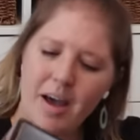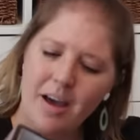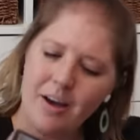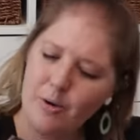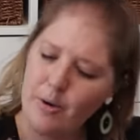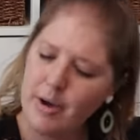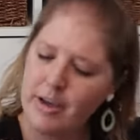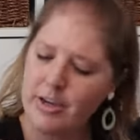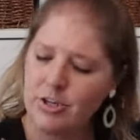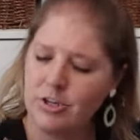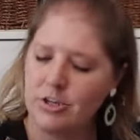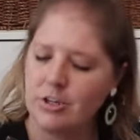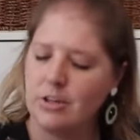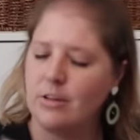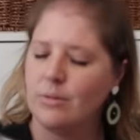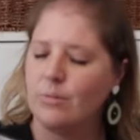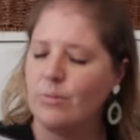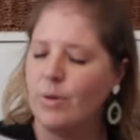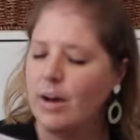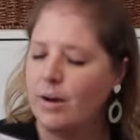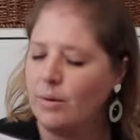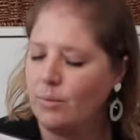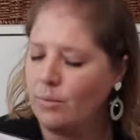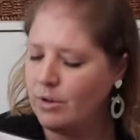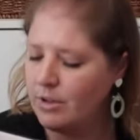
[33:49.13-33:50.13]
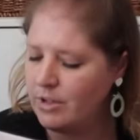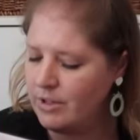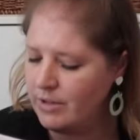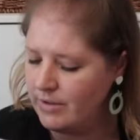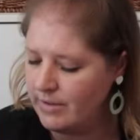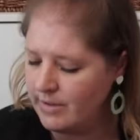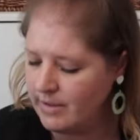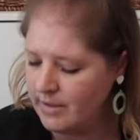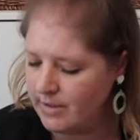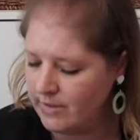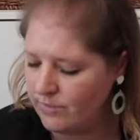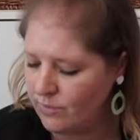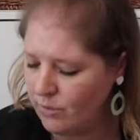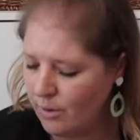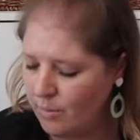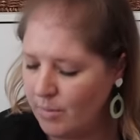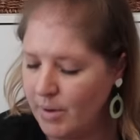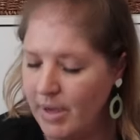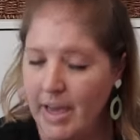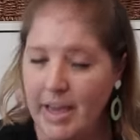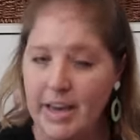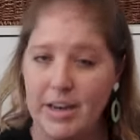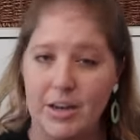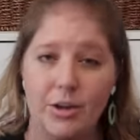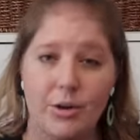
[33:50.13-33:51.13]
not quite sure what we'll use this for,
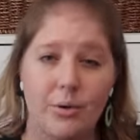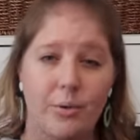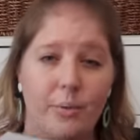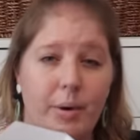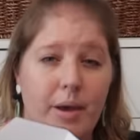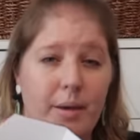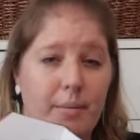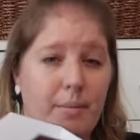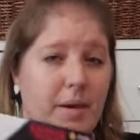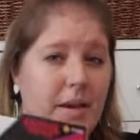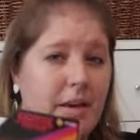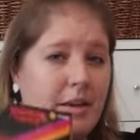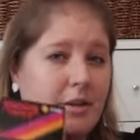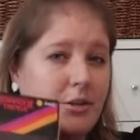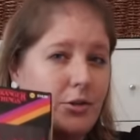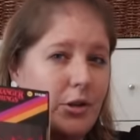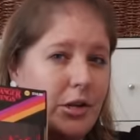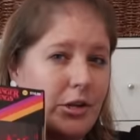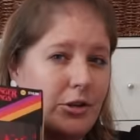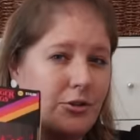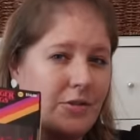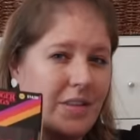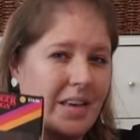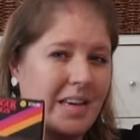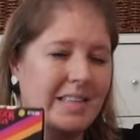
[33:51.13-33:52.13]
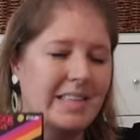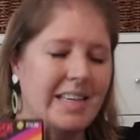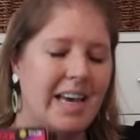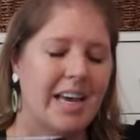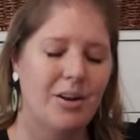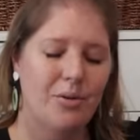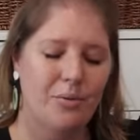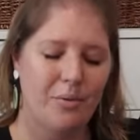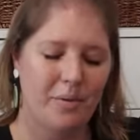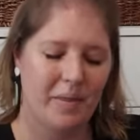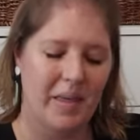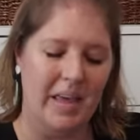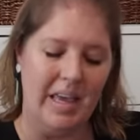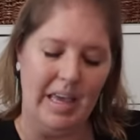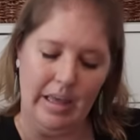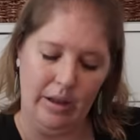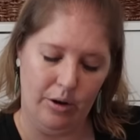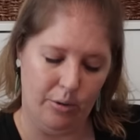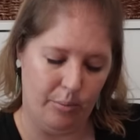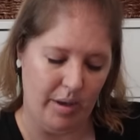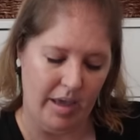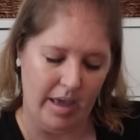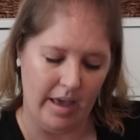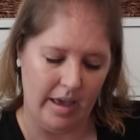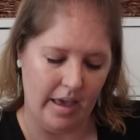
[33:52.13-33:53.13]
but I knew it being Stranger Things, I don't think
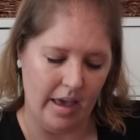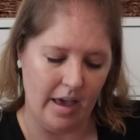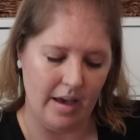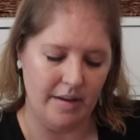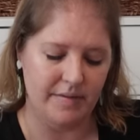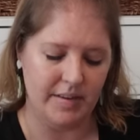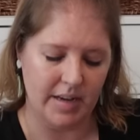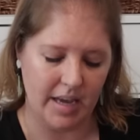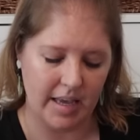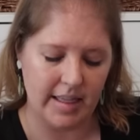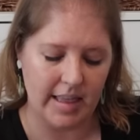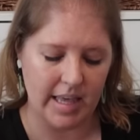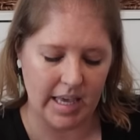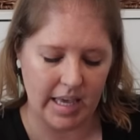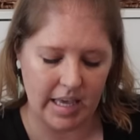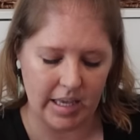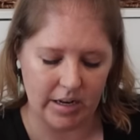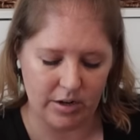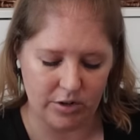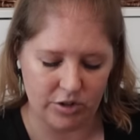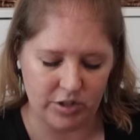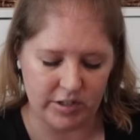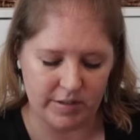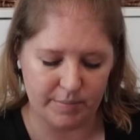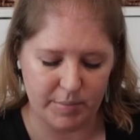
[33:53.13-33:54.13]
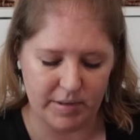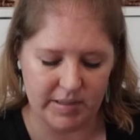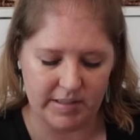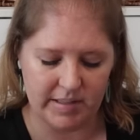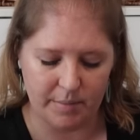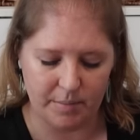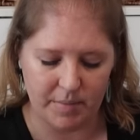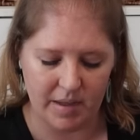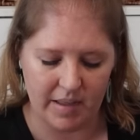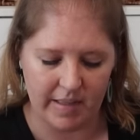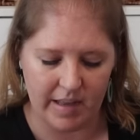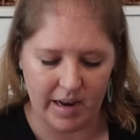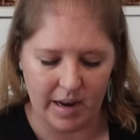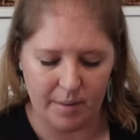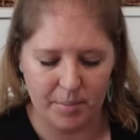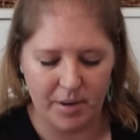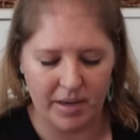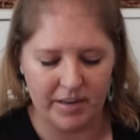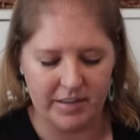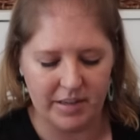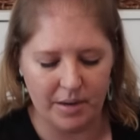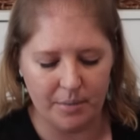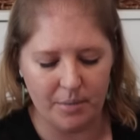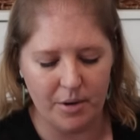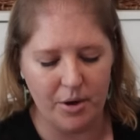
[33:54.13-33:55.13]
it'll be a gift. I think it'll just be something that I
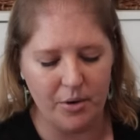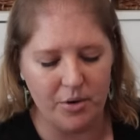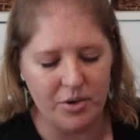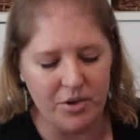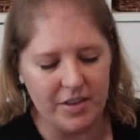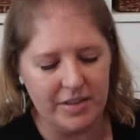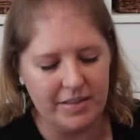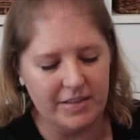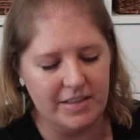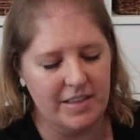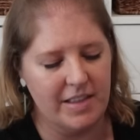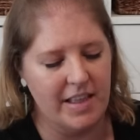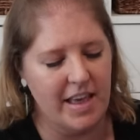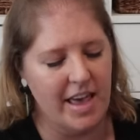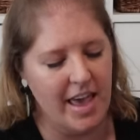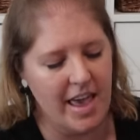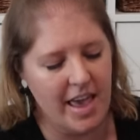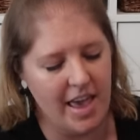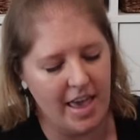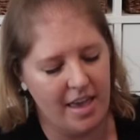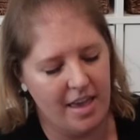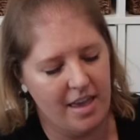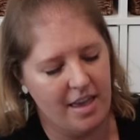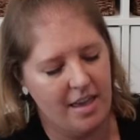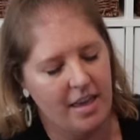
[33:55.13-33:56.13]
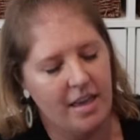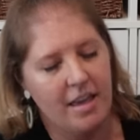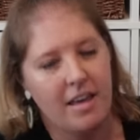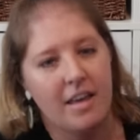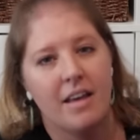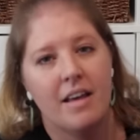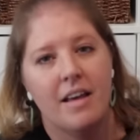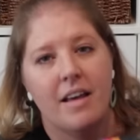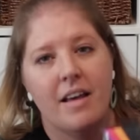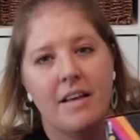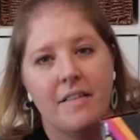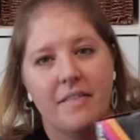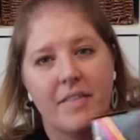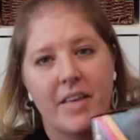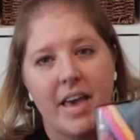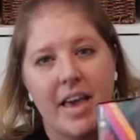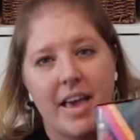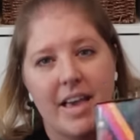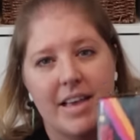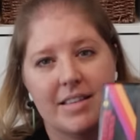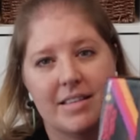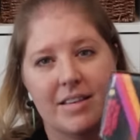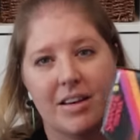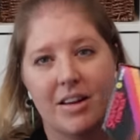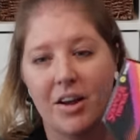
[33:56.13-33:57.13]
picked up. Oh, you can see the hay, the
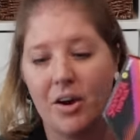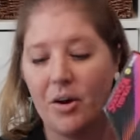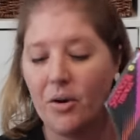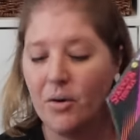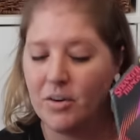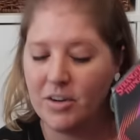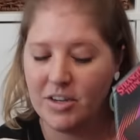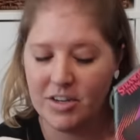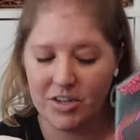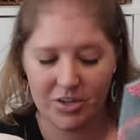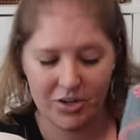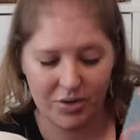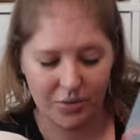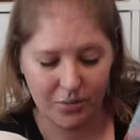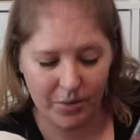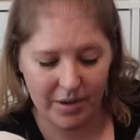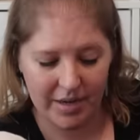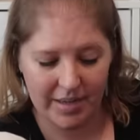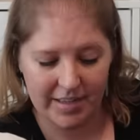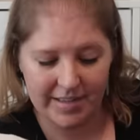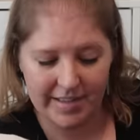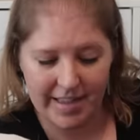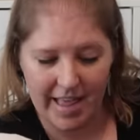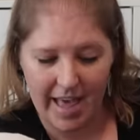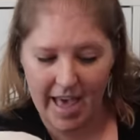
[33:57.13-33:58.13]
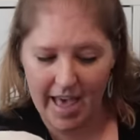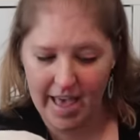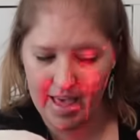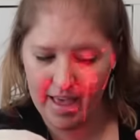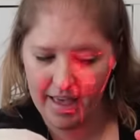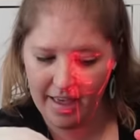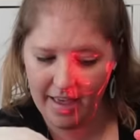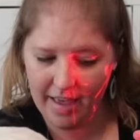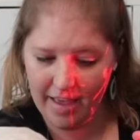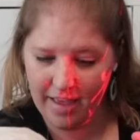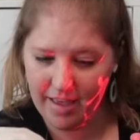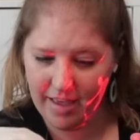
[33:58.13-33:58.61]
haze on Oh, did you, what is that?